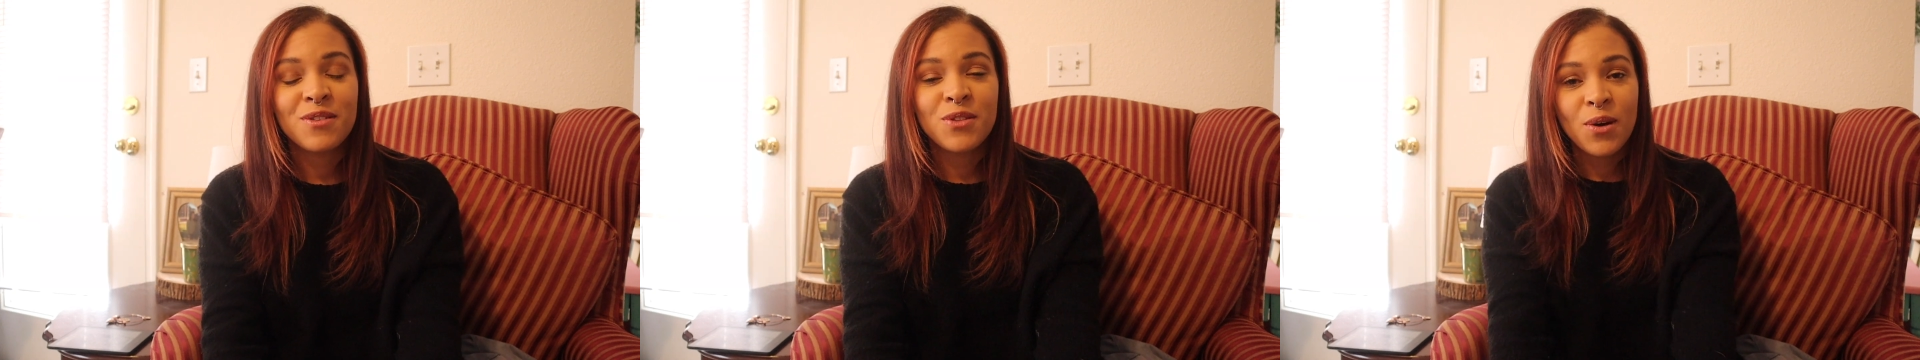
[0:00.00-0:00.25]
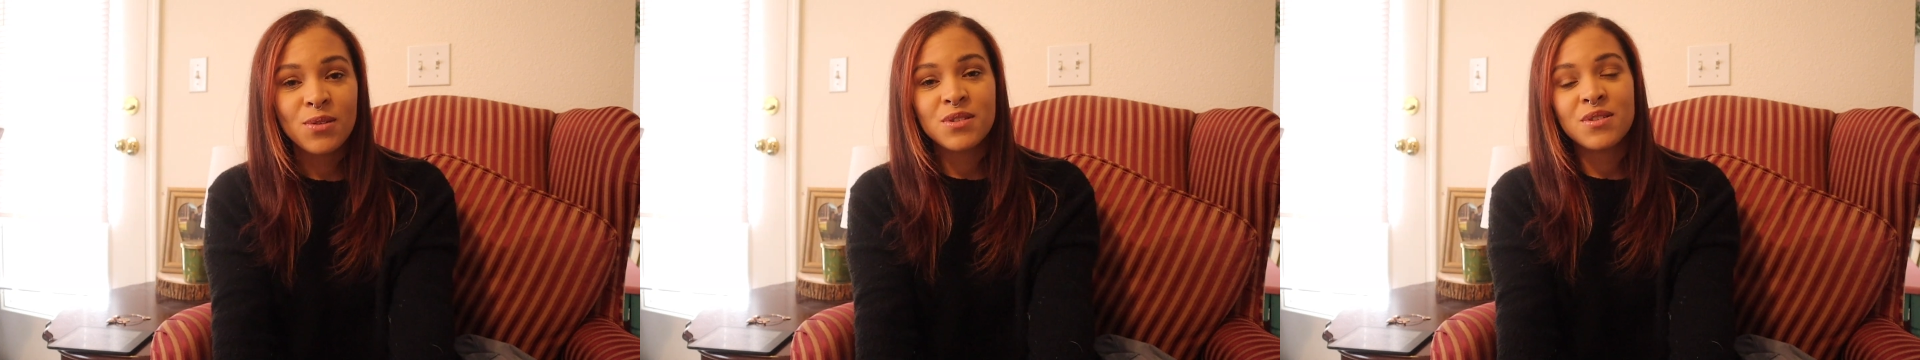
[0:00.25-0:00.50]

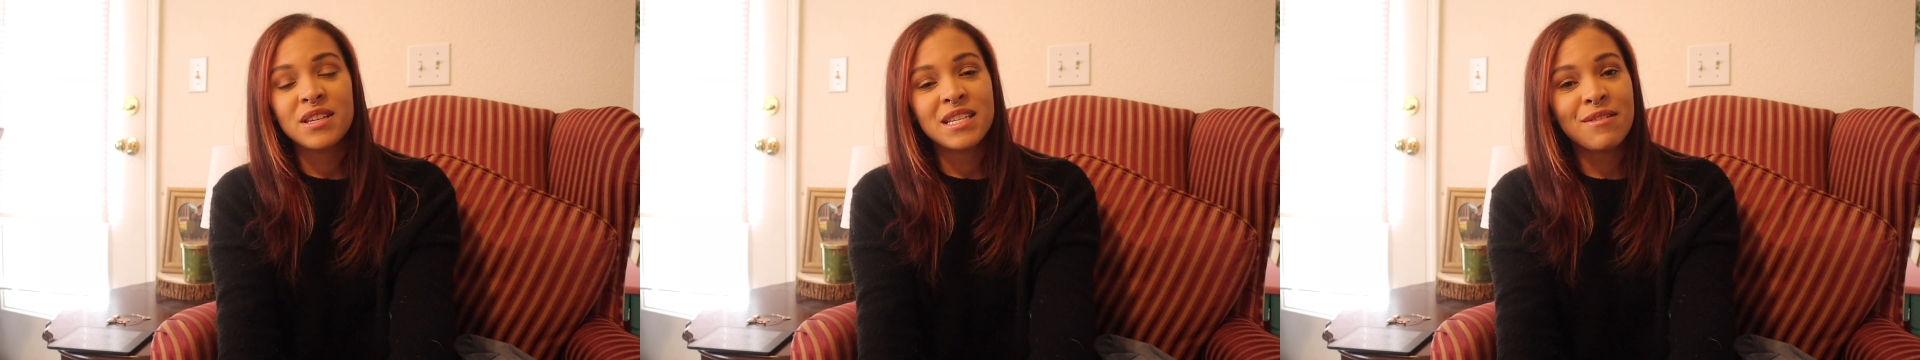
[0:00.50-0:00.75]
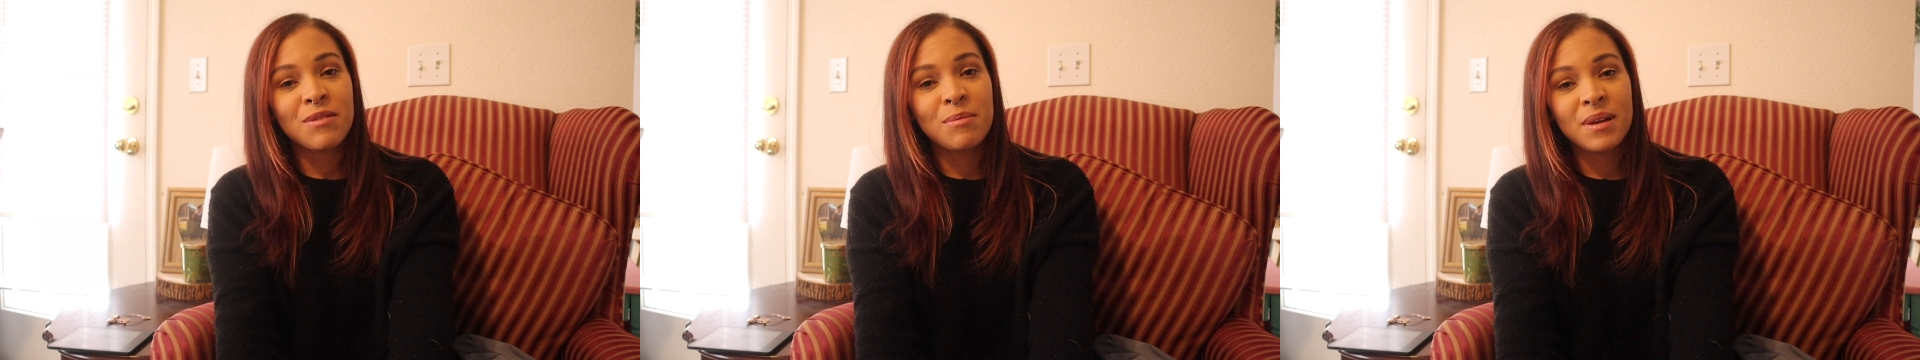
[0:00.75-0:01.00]
Those are the
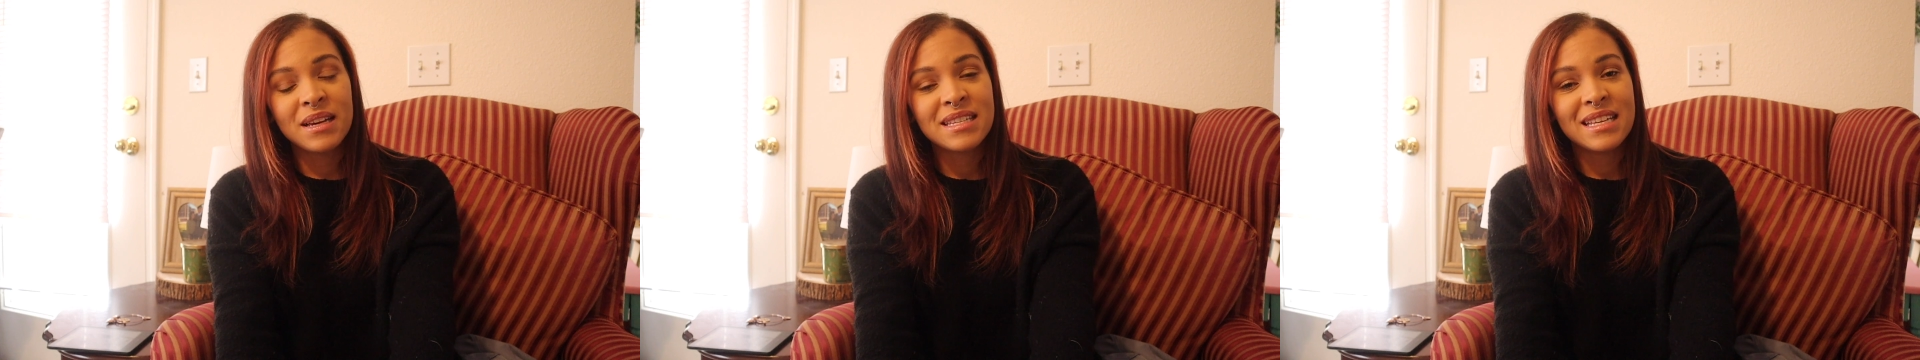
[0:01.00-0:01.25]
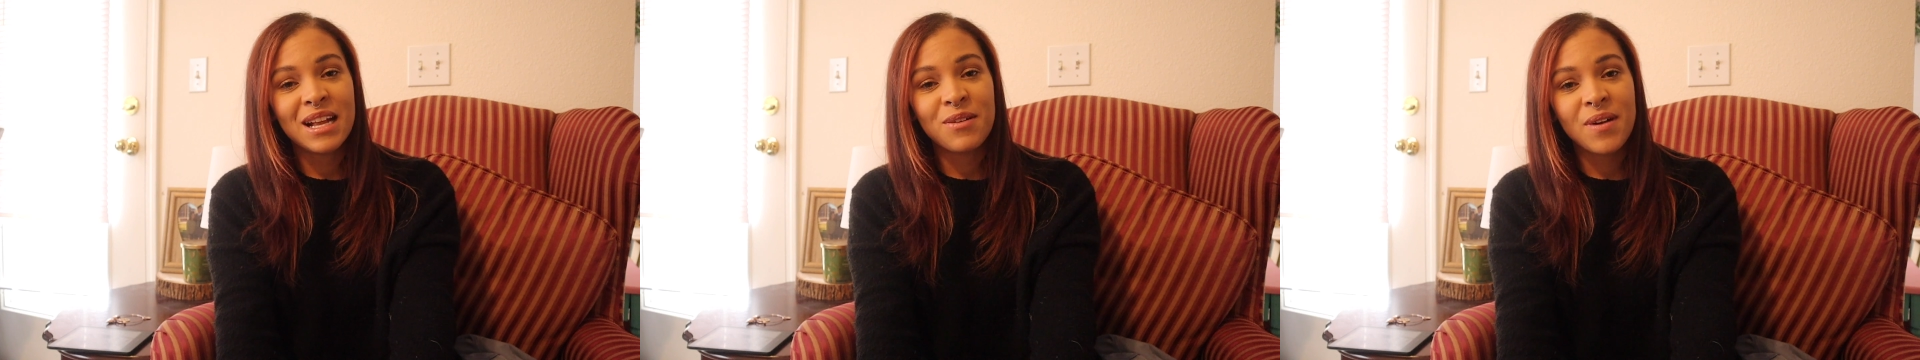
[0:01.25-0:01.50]
7 books
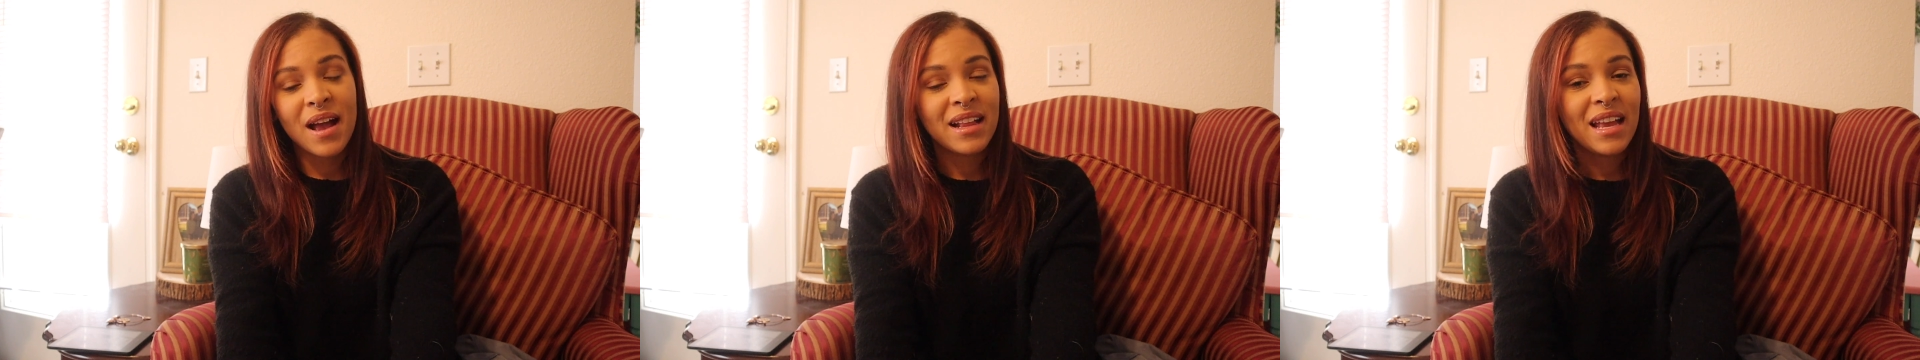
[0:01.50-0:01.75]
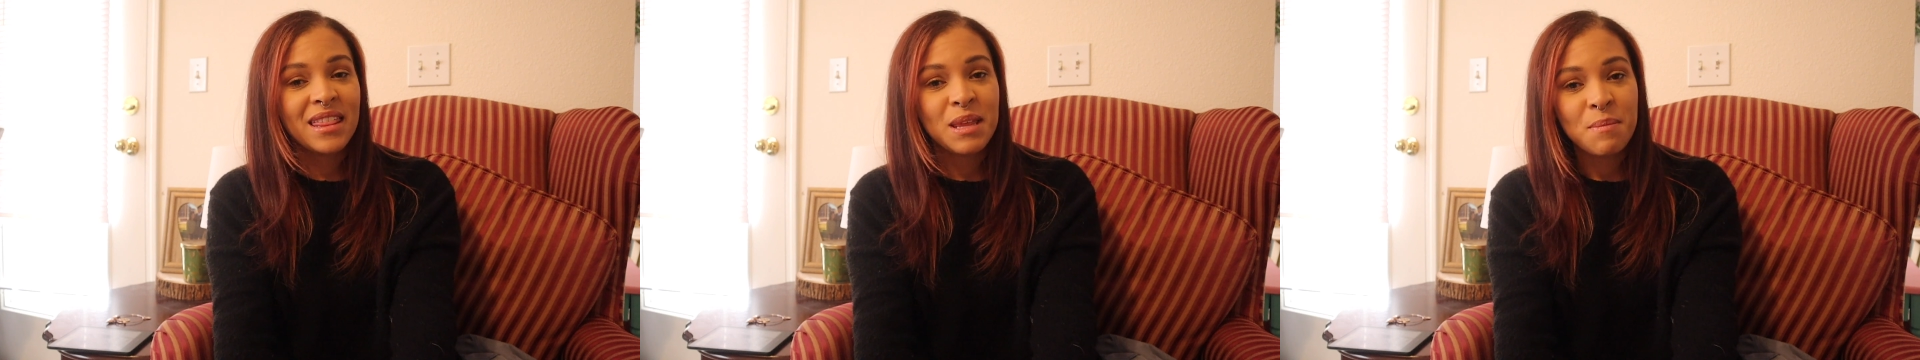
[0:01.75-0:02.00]
that I read
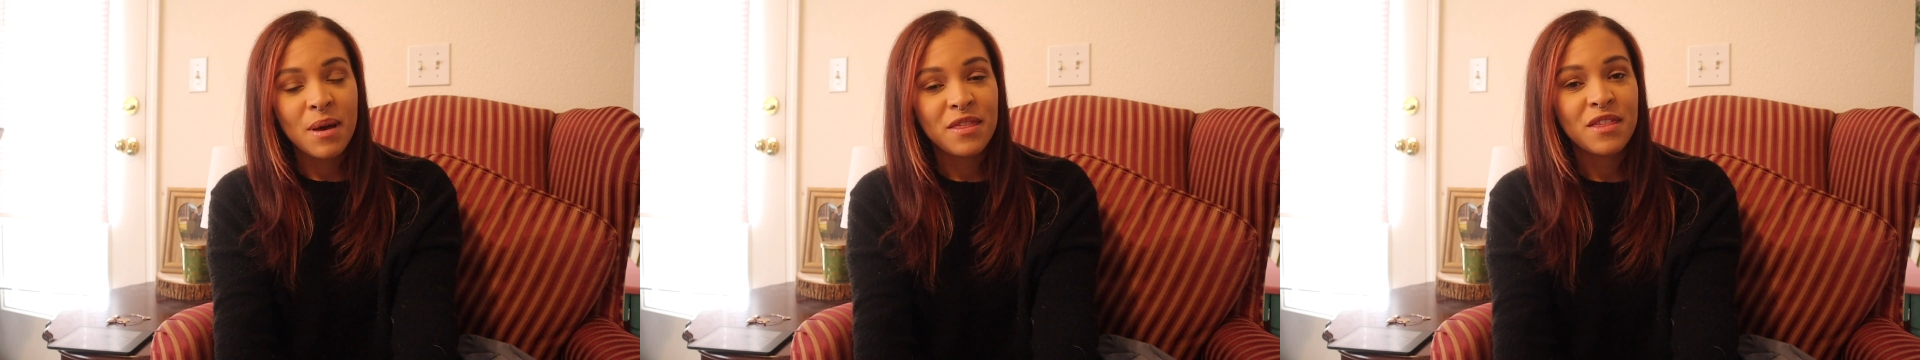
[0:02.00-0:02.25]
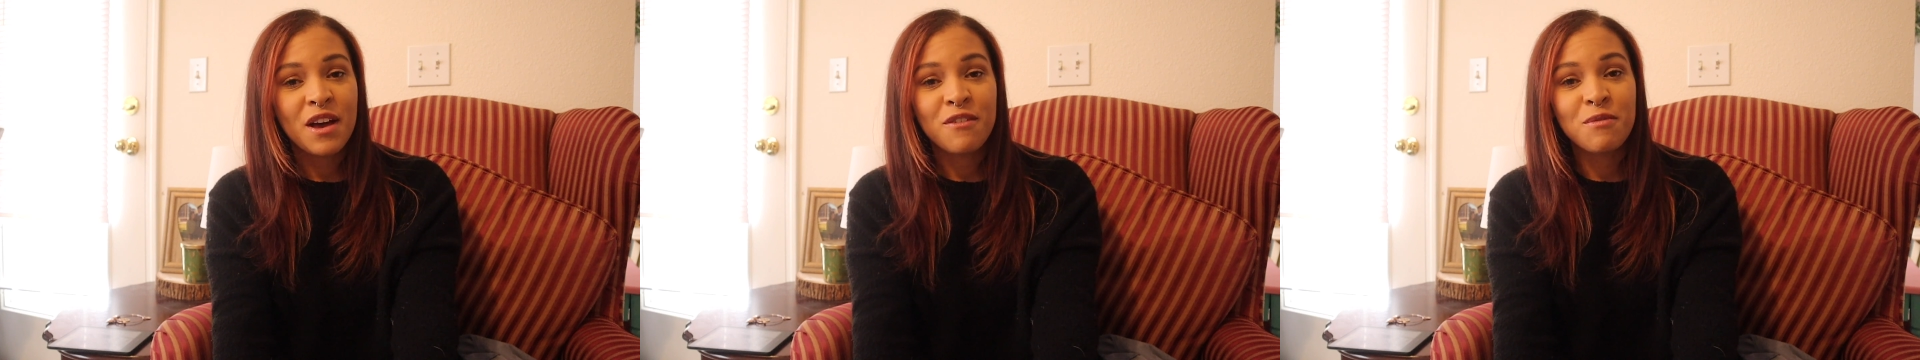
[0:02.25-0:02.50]
in the
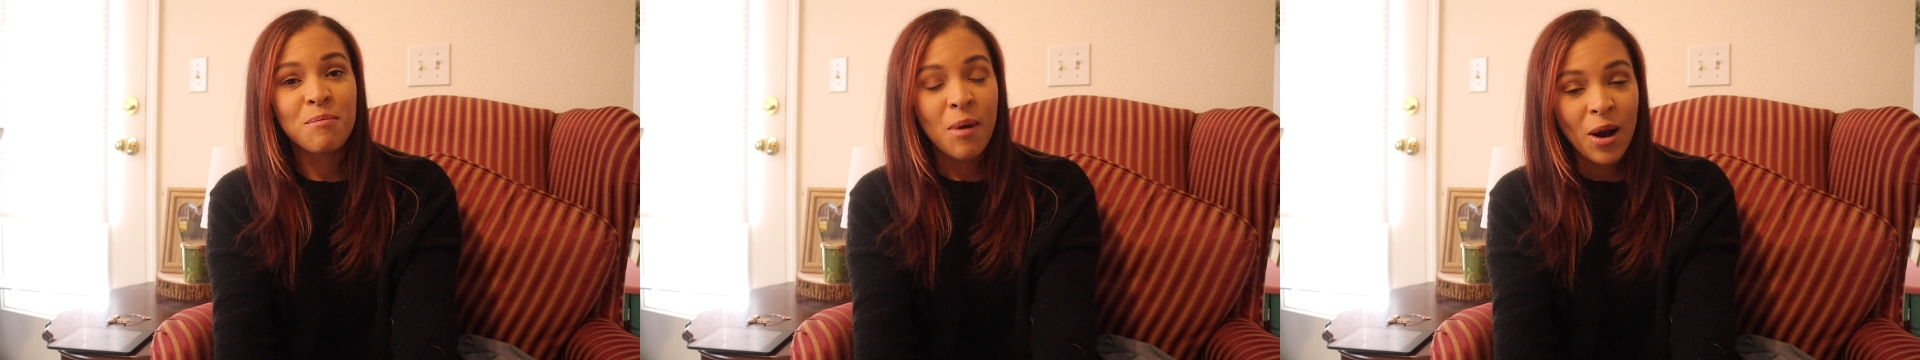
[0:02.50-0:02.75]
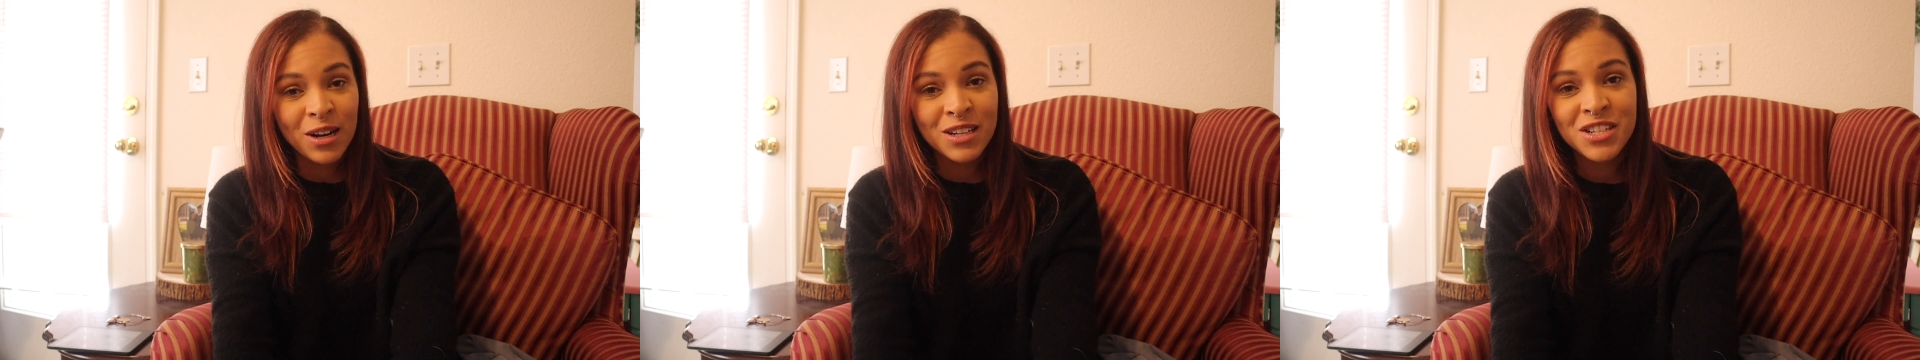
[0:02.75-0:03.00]
month of
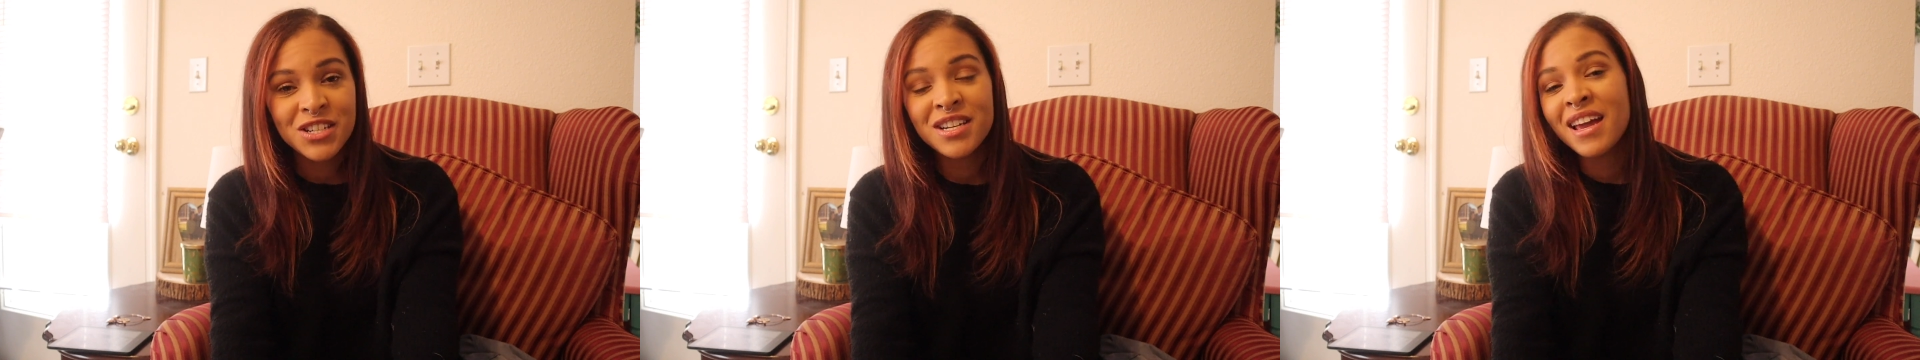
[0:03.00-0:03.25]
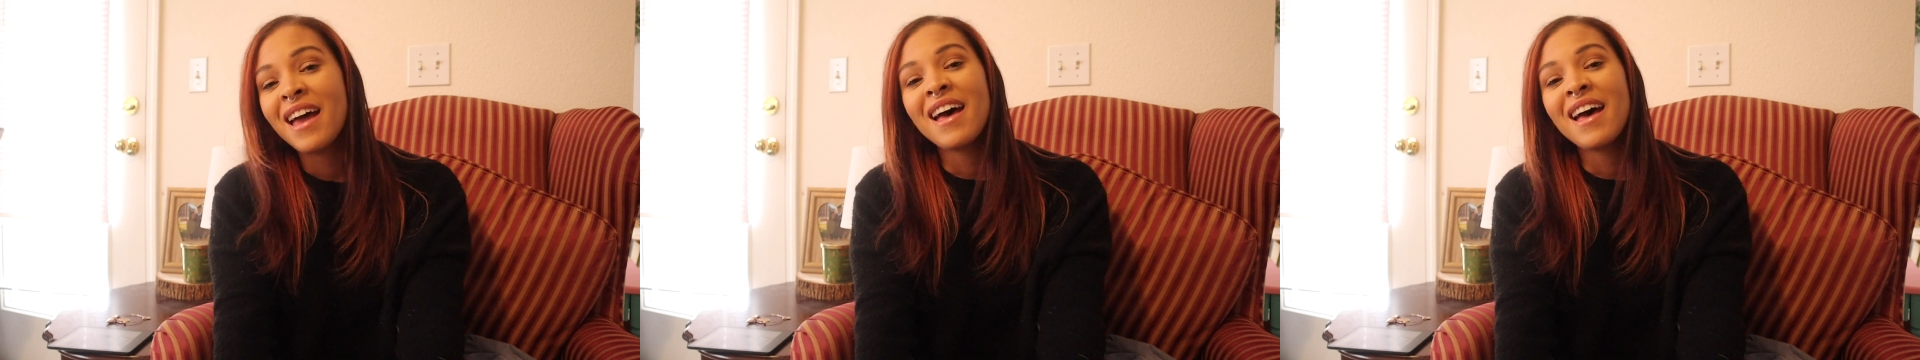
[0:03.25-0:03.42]
March.